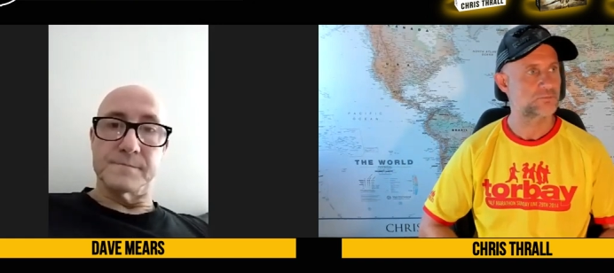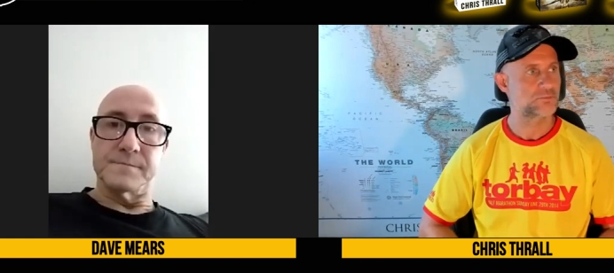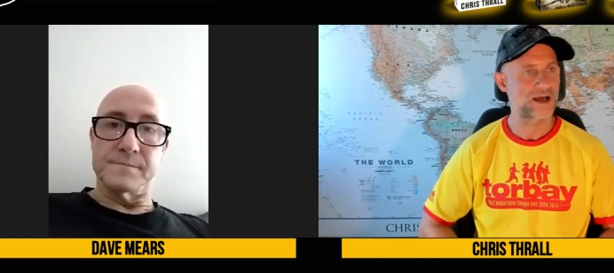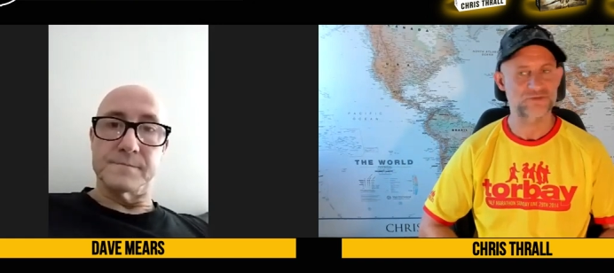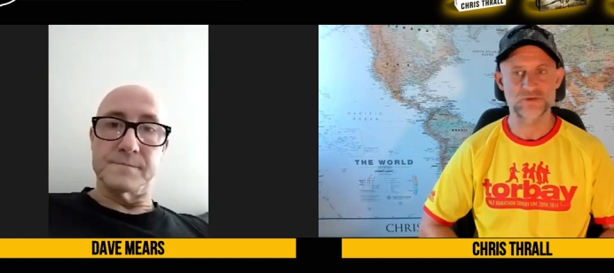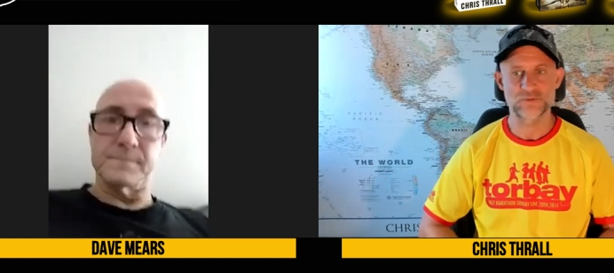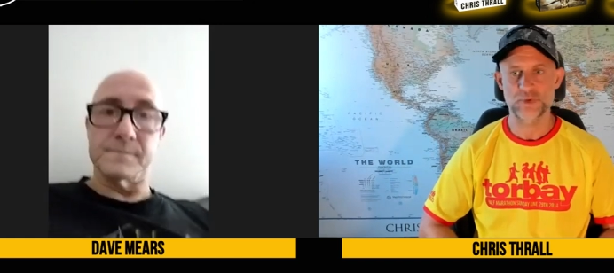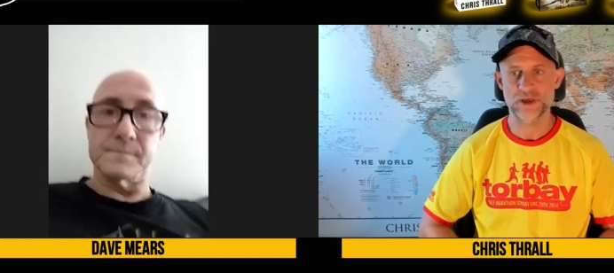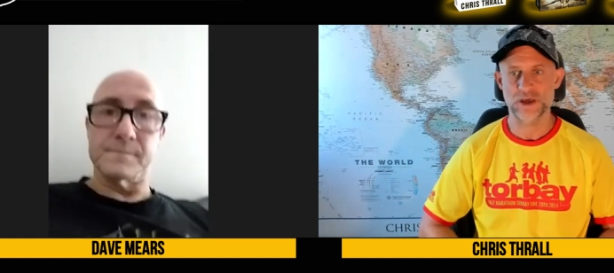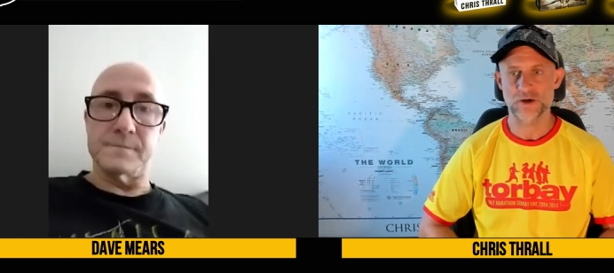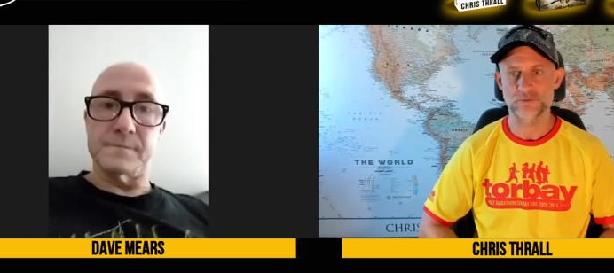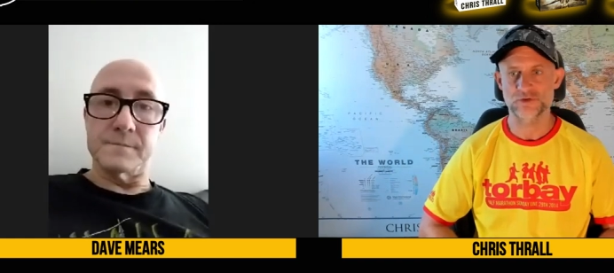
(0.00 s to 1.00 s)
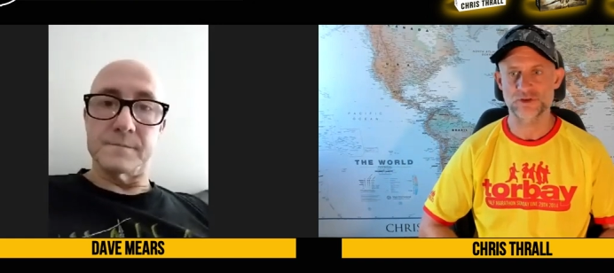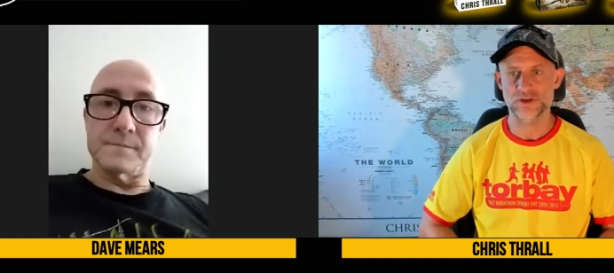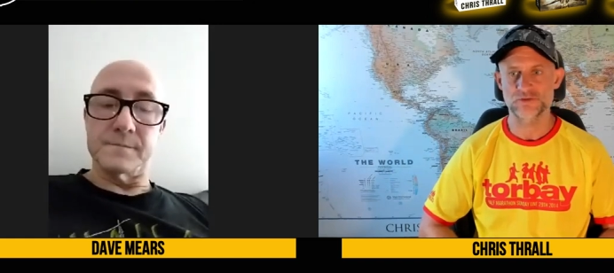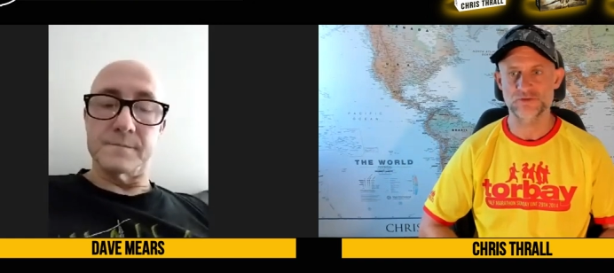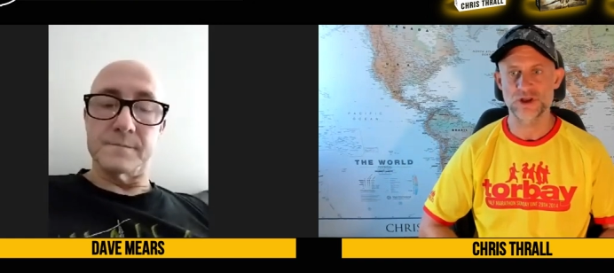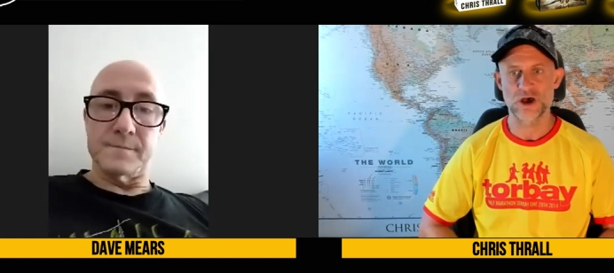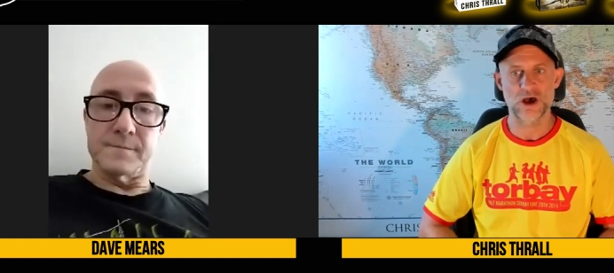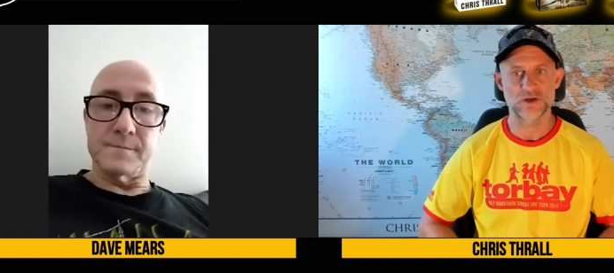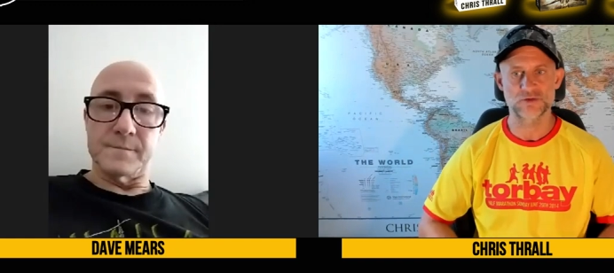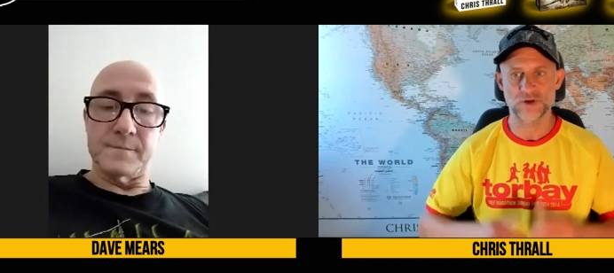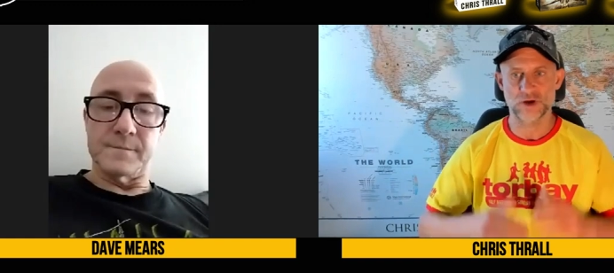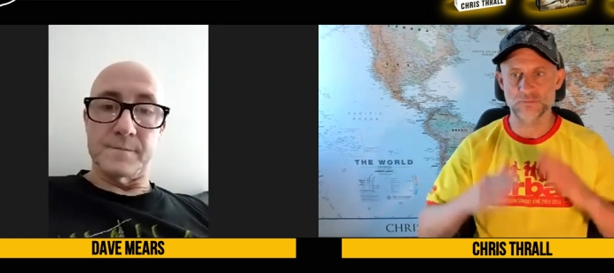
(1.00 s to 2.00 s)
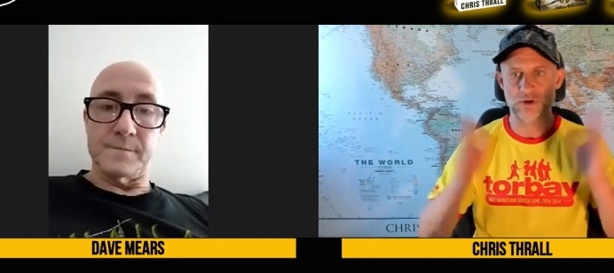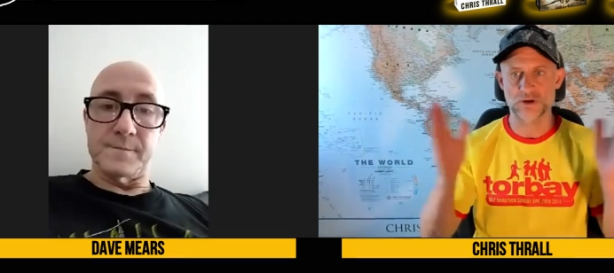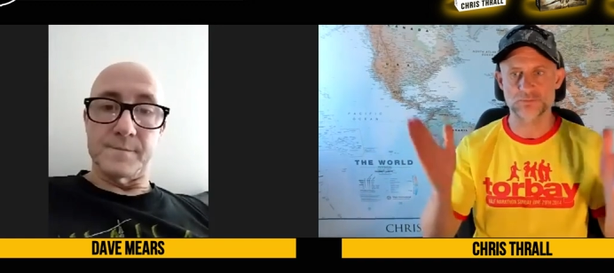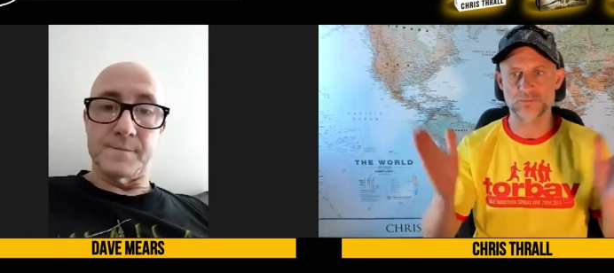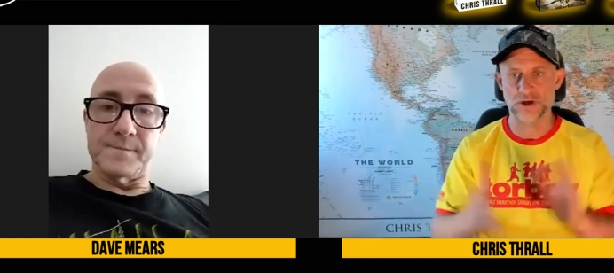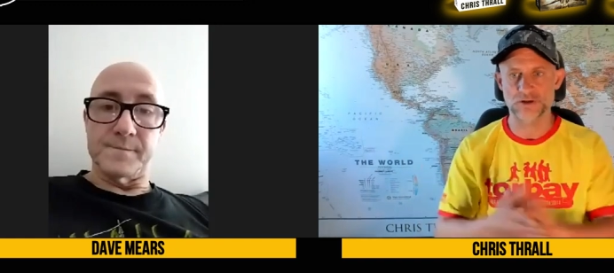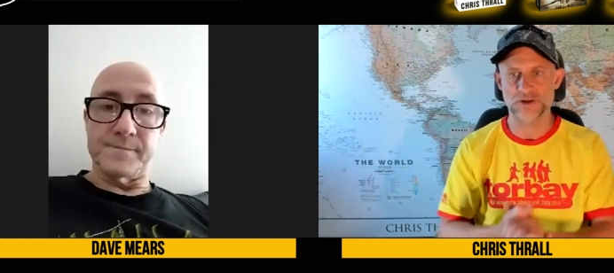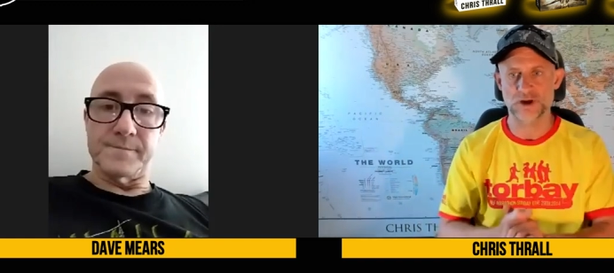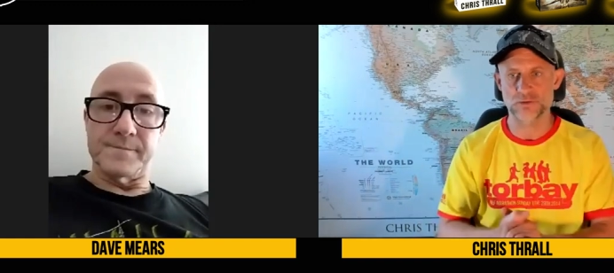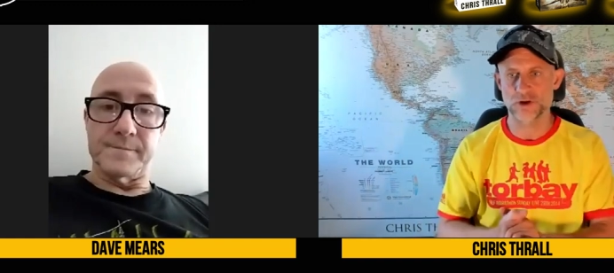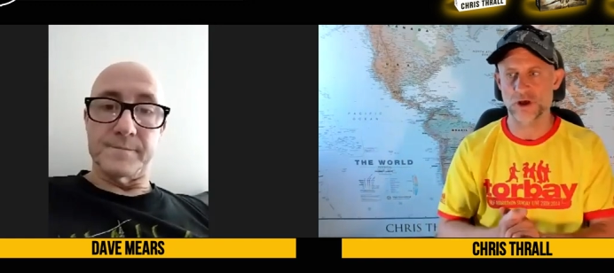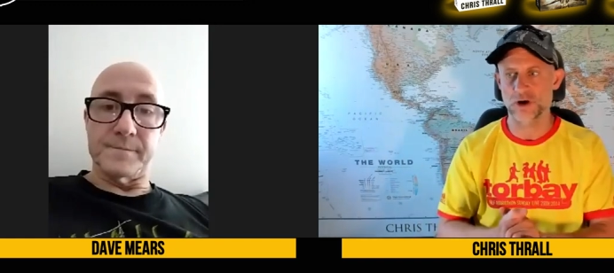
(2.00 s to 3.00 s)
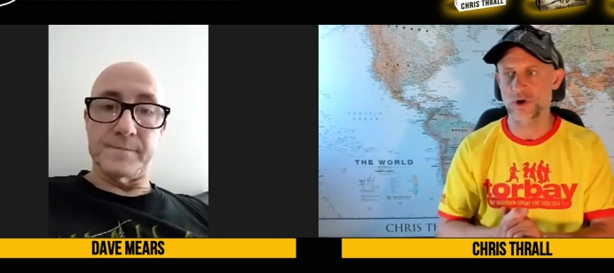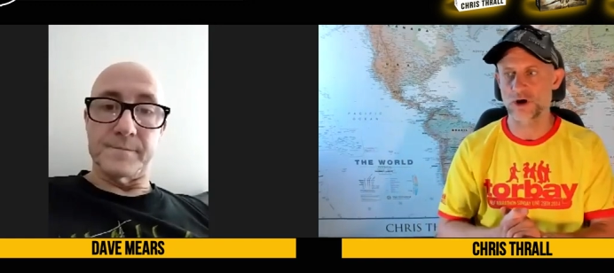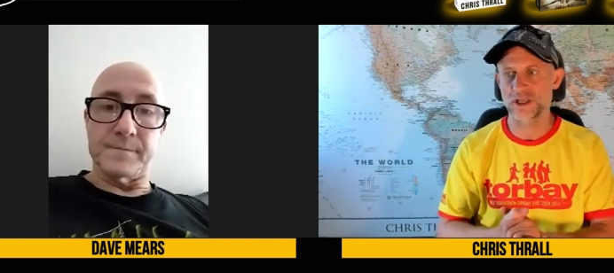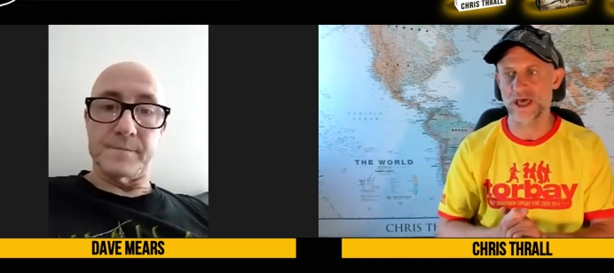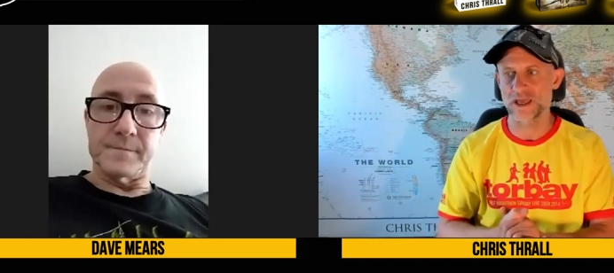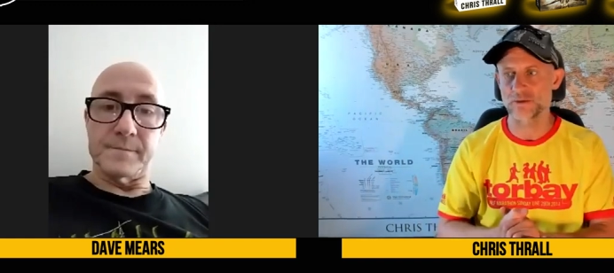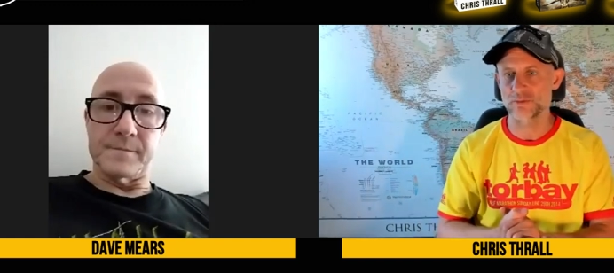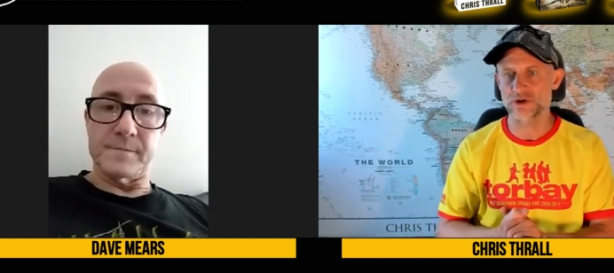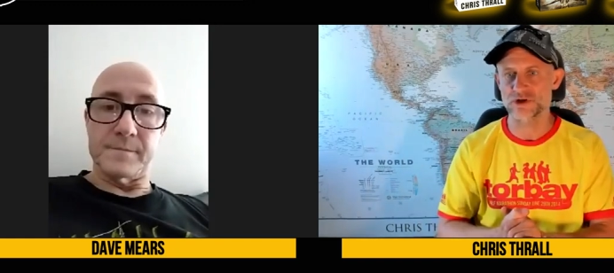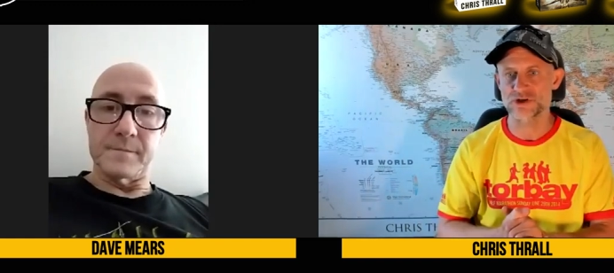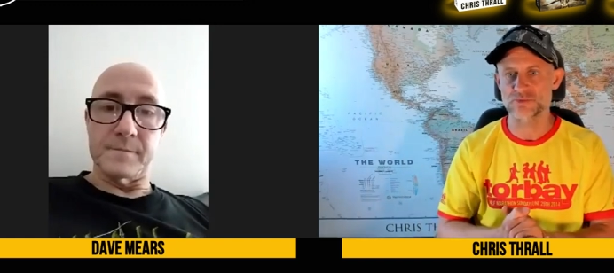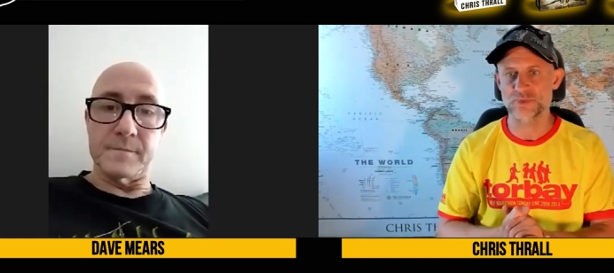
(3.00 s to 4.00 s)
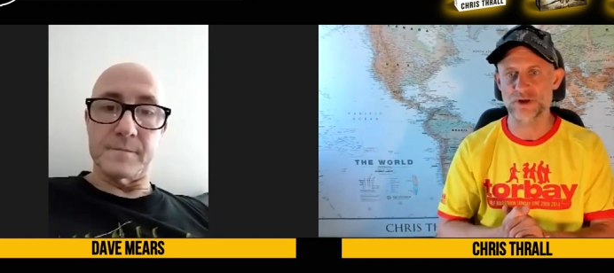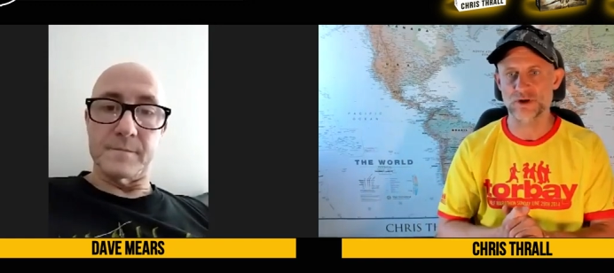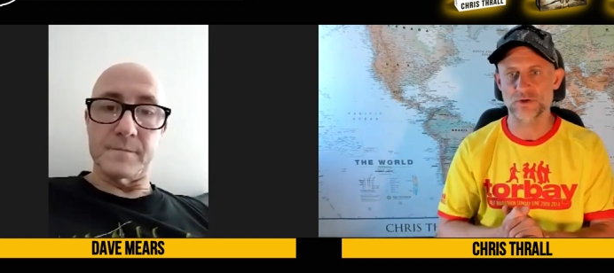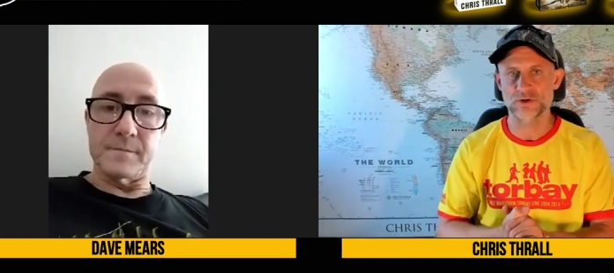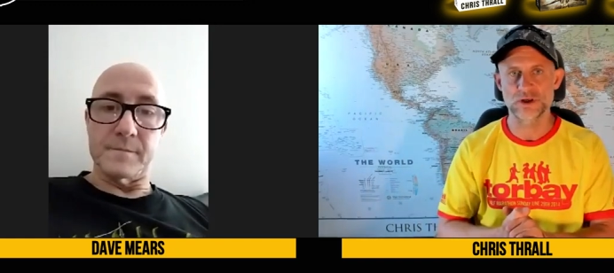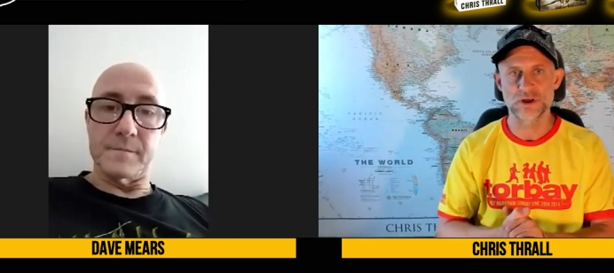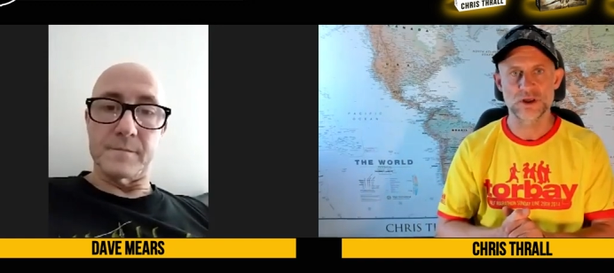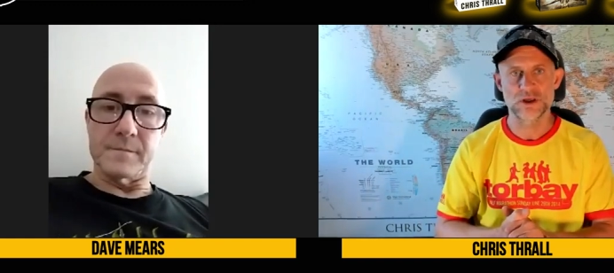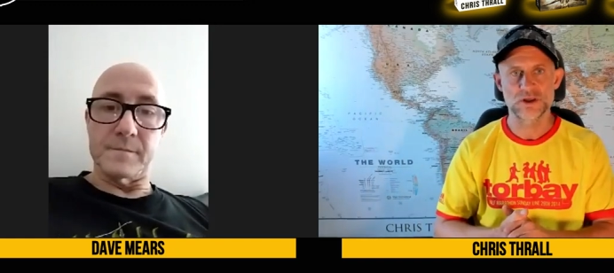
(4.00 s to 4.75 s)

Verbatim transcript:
Speaker 1: massive big up to this nurse I'm, i i do not know her name but she's been on